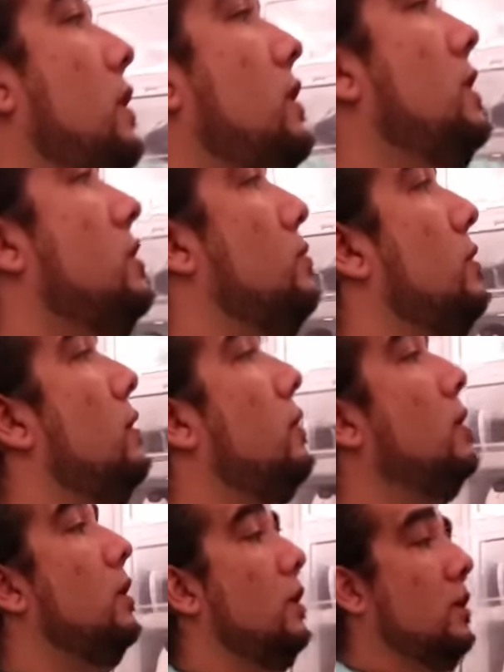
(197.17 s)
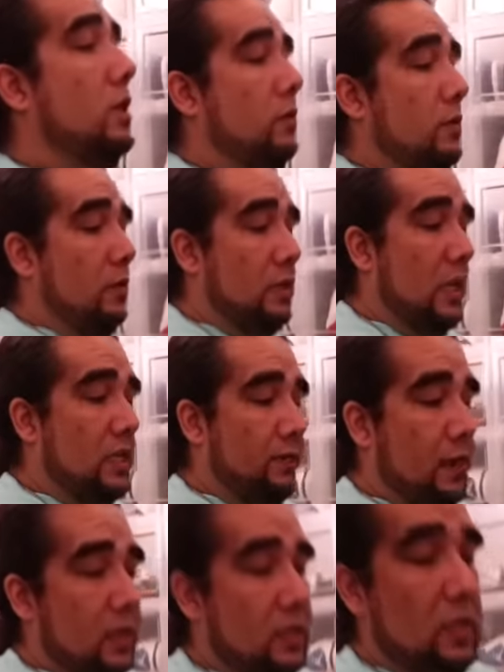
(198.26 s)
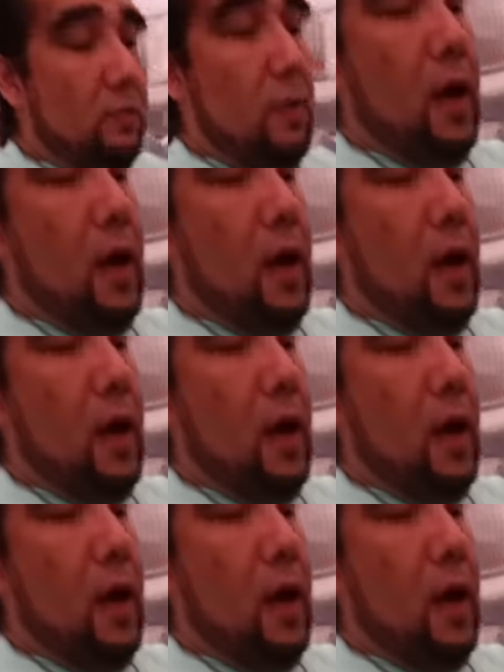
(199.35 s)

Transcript: to this one. Another one of those S V S M